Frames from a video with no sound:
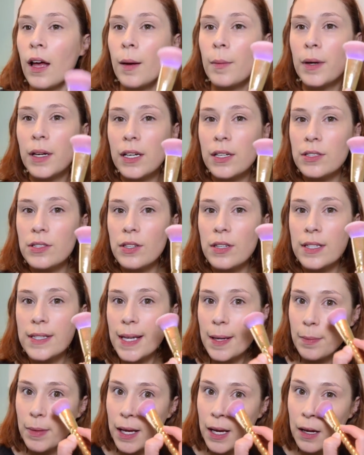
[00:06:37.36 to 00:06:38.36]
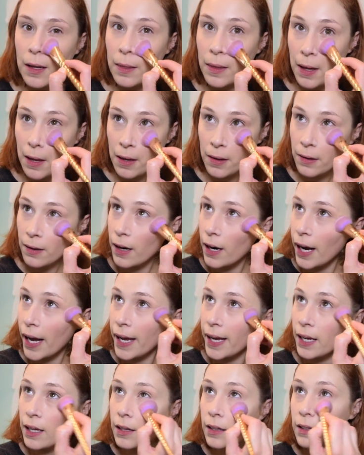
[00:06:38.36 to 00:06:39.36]
I'm going to do the same thing on the other
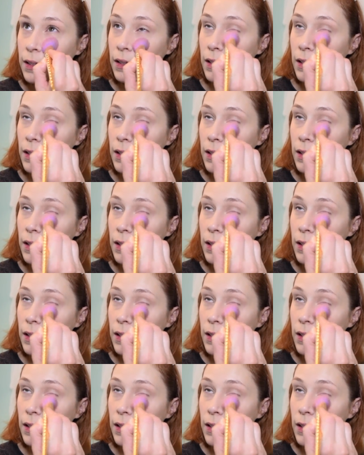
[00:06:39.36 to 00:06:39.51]
eye.